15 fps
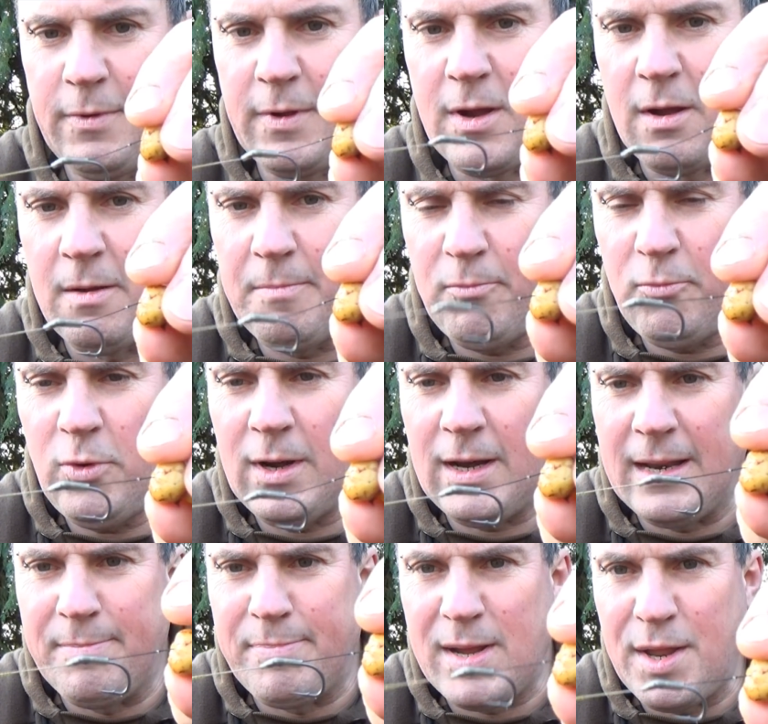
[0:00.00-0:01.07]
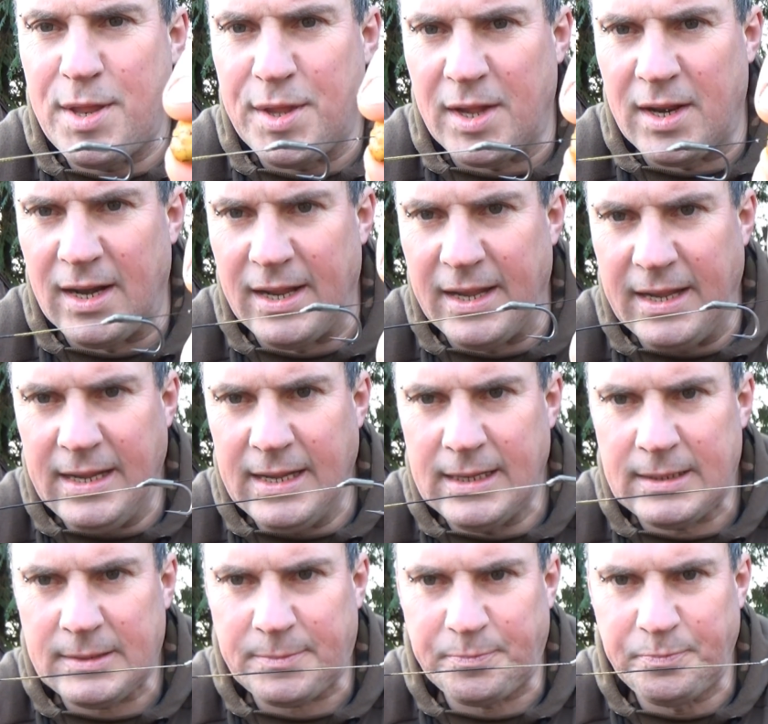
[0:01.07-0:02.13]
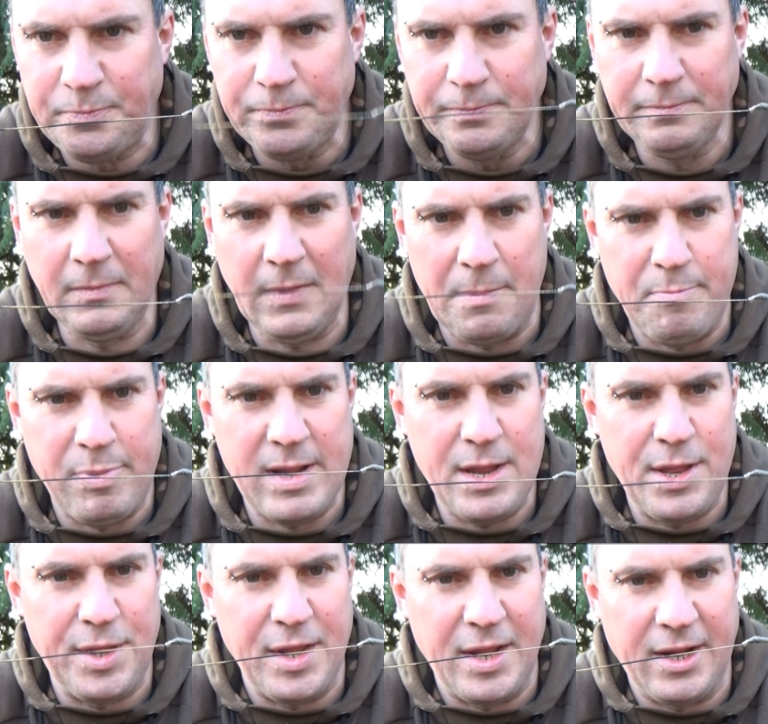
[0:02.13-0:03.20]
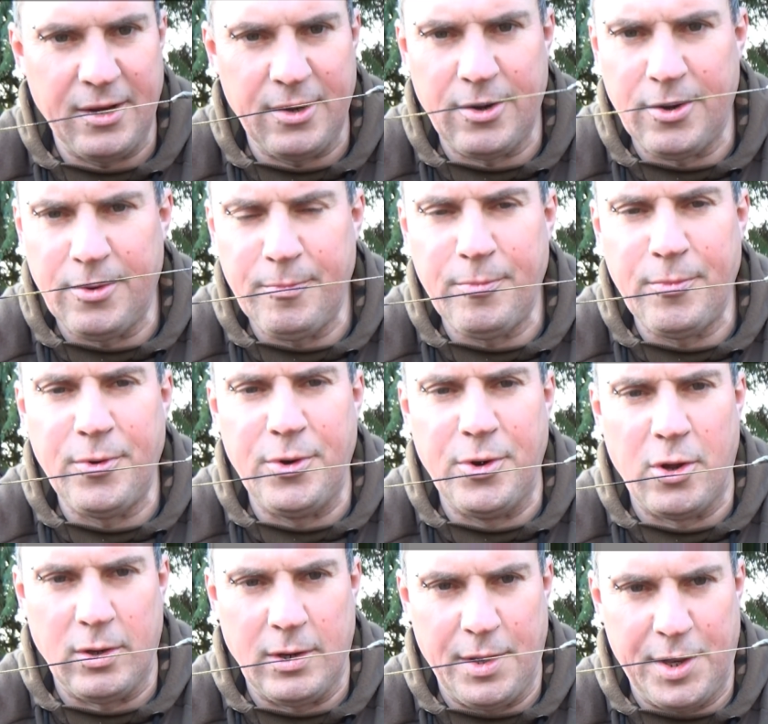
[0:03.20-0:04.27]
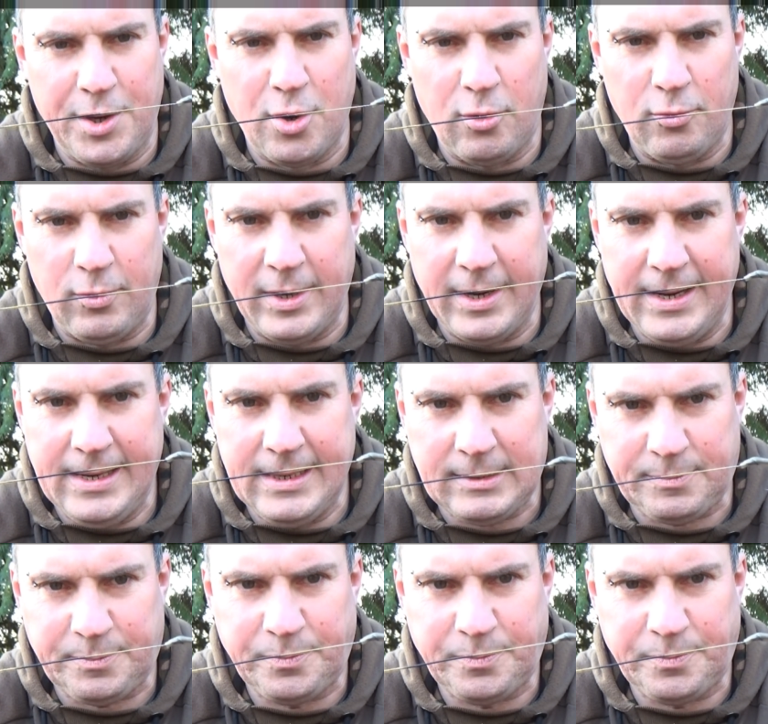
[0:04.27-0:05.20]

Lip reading: we've got really basically a basic knotless knot rig,